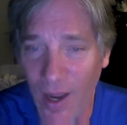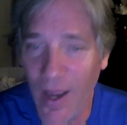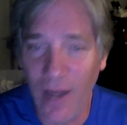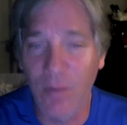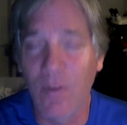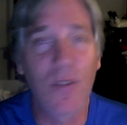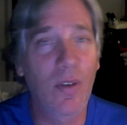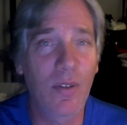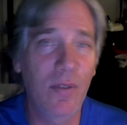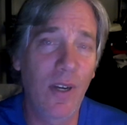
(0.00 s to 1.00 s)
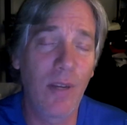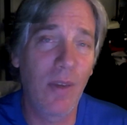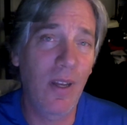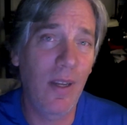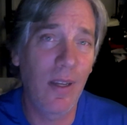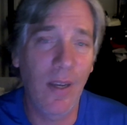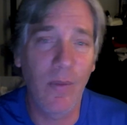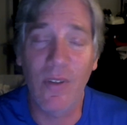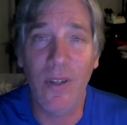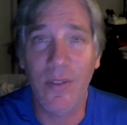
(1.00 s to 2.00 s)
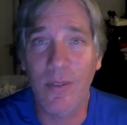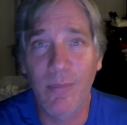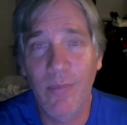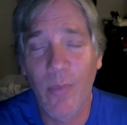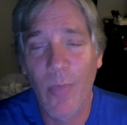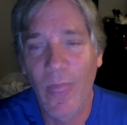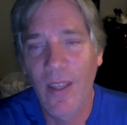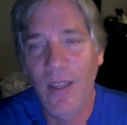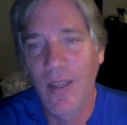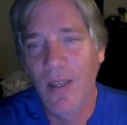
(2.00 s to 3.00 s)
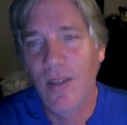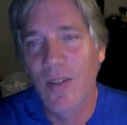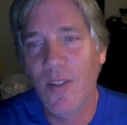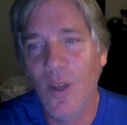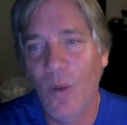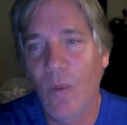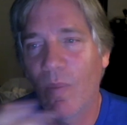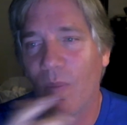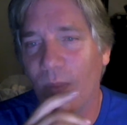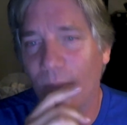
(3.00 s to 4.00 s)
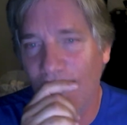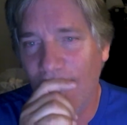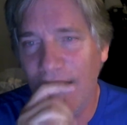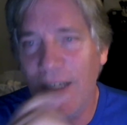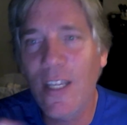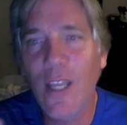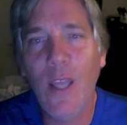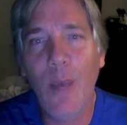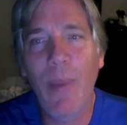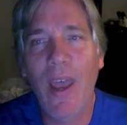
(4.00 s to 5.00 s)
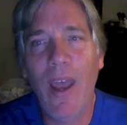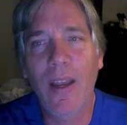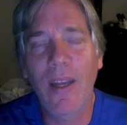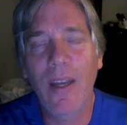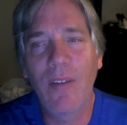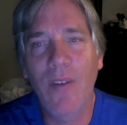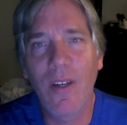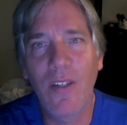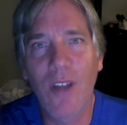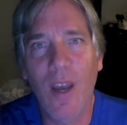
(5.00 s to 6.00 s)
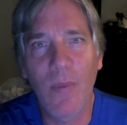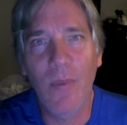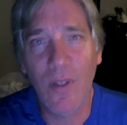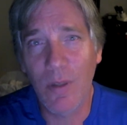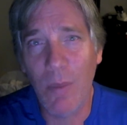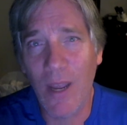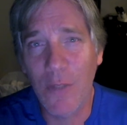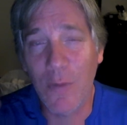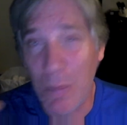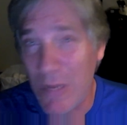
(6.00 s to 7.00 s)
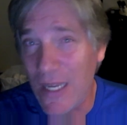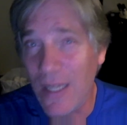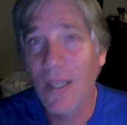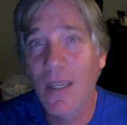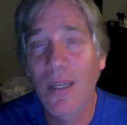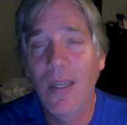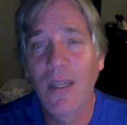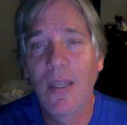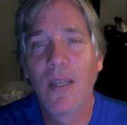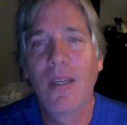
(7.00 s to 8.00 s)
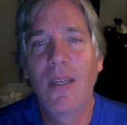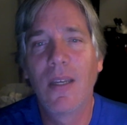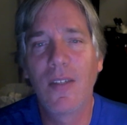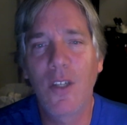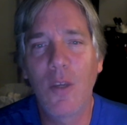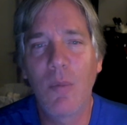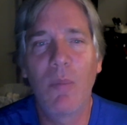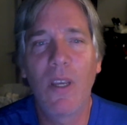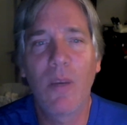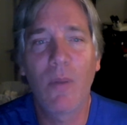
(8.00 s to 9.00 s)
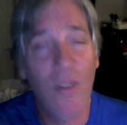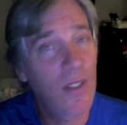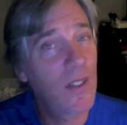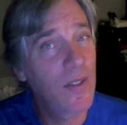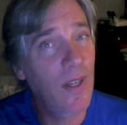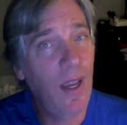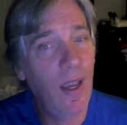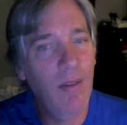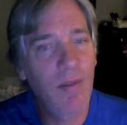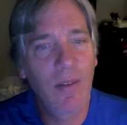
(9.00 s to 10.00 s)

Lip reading: I could run circles around anybody. It was awesome. So I need to get that back. I need to find a job that's a good match for me as a human being with the skills I have.